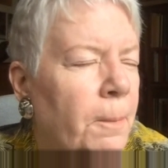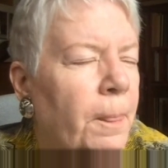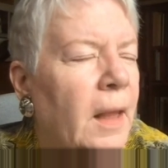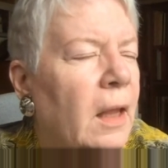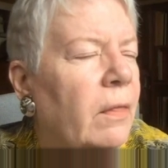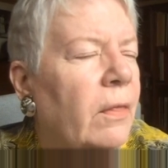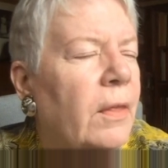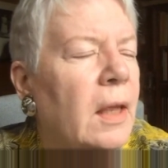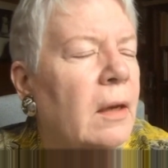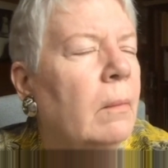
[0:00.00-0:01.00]
And
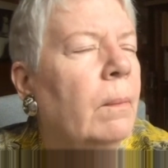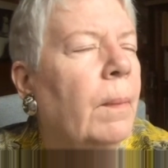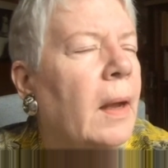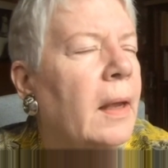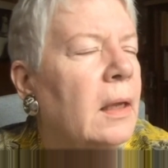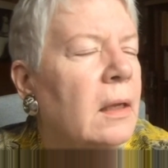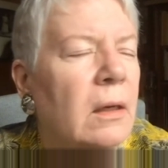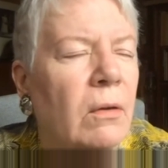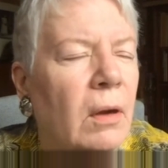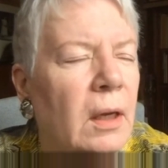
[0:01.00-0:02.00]
then by
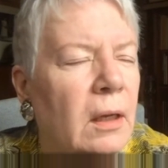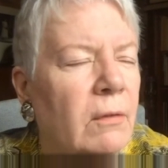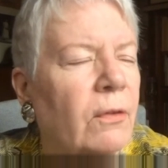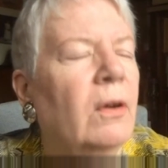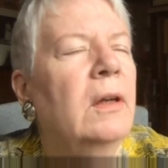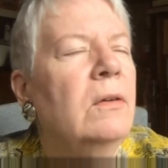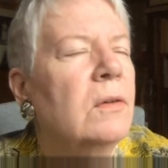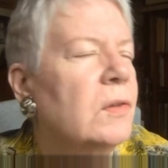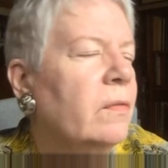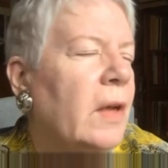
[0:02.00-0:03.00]
integrating for
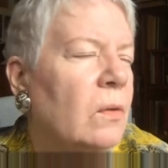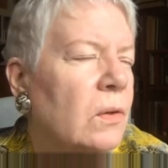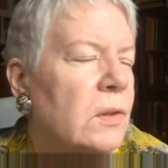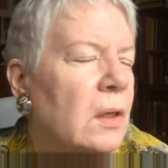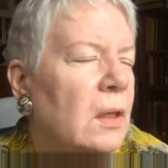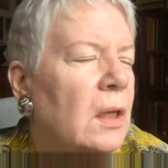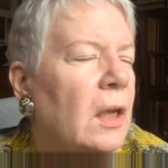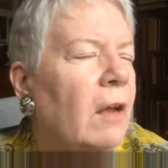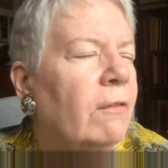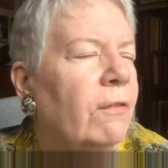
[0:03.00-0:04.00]
hundreds of hours,
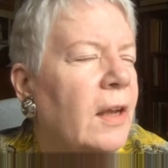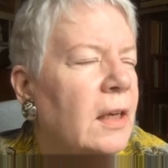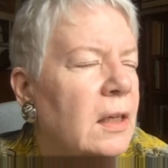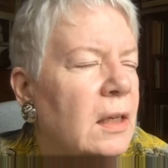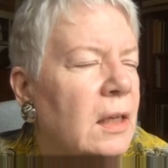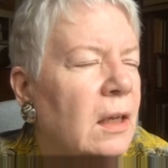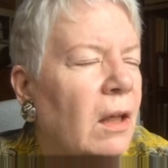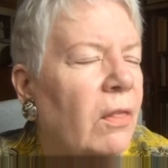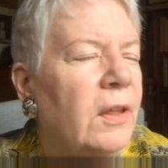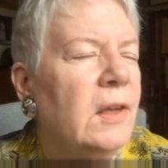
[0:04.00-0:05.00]
finding
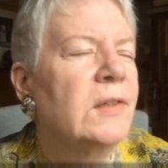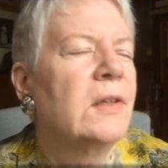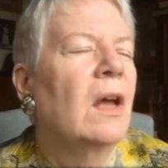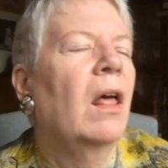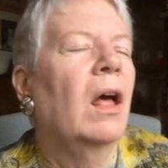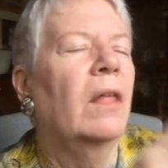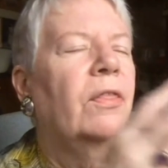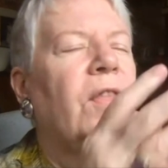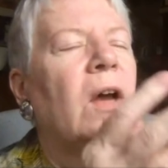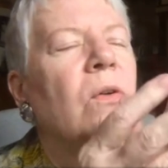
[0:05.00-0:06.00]
these
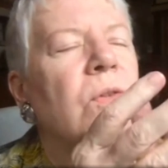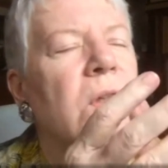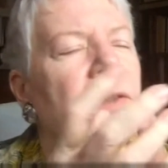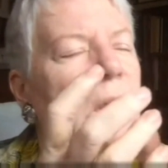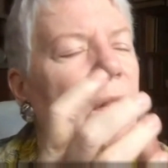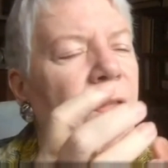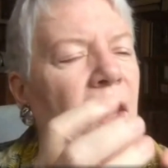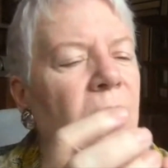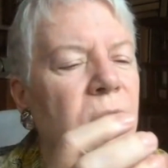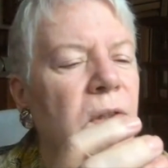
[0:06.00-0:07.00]
thousands and
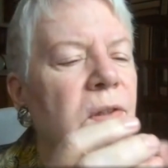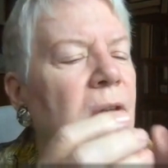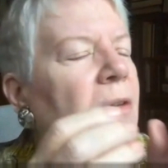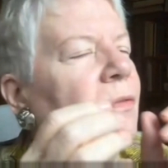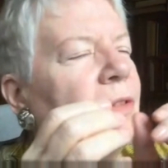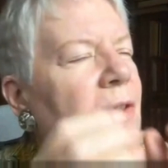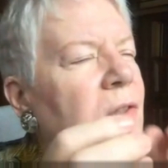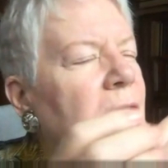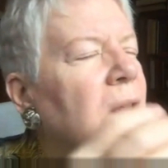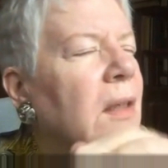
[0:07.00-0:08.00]
thousands of
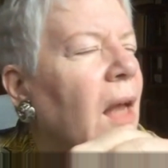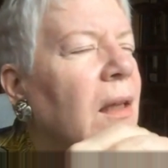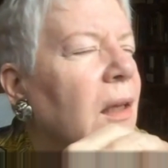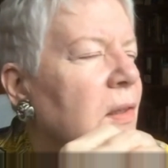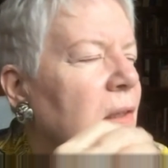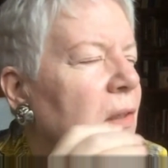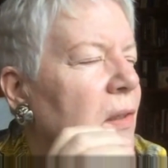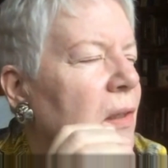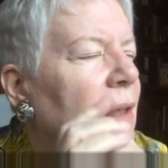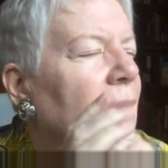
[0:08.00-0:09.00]
distant
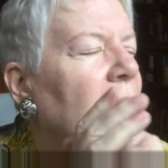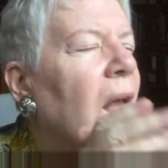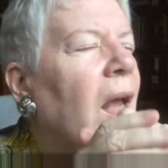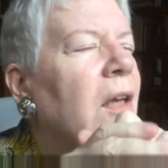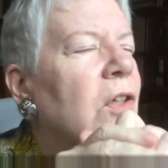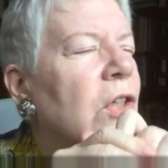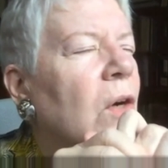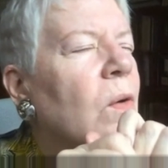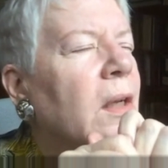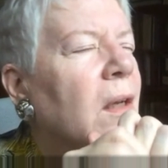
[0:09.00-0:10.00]
galaxies and
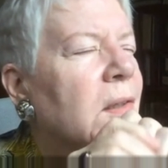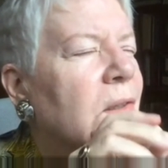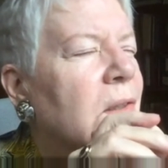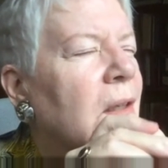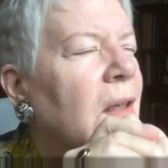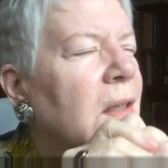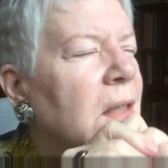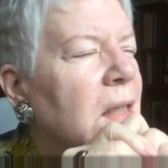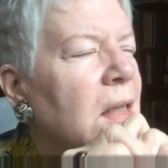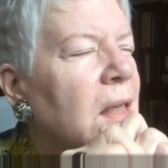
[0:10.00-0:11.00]
showing us
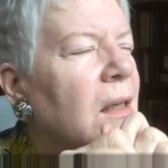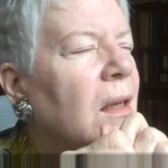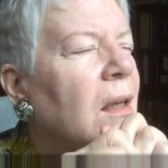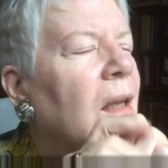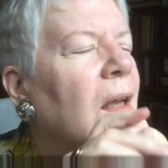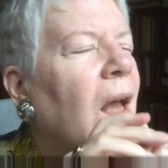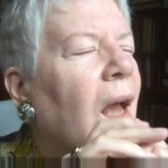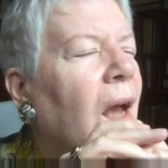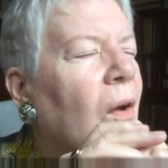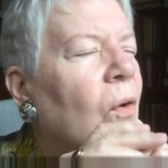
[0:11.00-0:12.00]
indeed
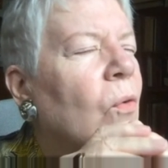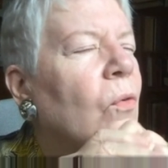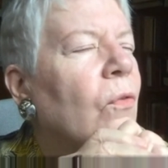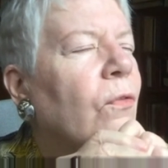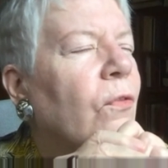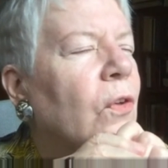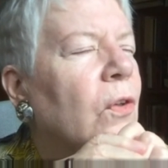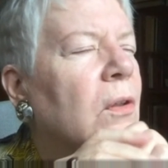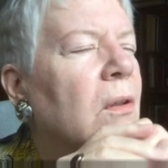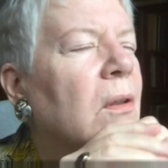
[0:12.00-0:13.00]
how full